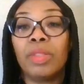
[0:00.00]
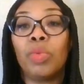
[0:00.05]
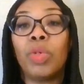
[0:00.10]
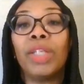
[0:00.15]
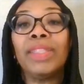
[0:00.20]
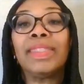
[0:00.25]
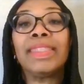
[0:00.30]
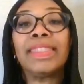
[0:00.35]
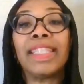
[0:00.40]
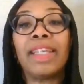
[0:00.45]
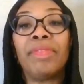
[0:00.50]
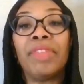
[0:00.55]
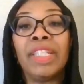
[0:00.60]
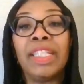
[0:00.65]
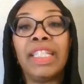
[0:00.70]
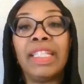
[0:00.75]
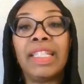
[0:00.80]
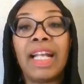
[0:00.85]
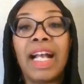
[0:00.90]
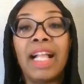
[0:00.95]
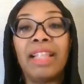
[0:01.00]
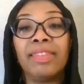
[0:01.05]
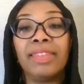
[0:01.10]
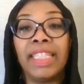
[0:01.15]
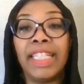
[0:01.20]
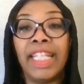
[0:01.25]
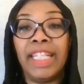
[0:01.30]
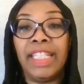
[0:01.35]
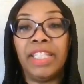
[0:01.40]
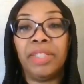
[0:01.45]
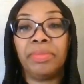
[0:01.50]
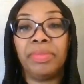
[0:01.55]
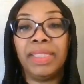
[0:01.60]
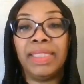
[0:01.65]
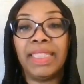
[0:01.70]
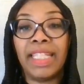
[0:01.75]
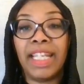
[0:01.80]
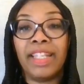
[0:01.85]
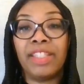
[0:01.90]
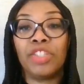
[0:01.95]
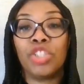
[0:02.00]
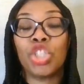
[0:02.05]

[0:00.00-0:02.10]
was $70.83.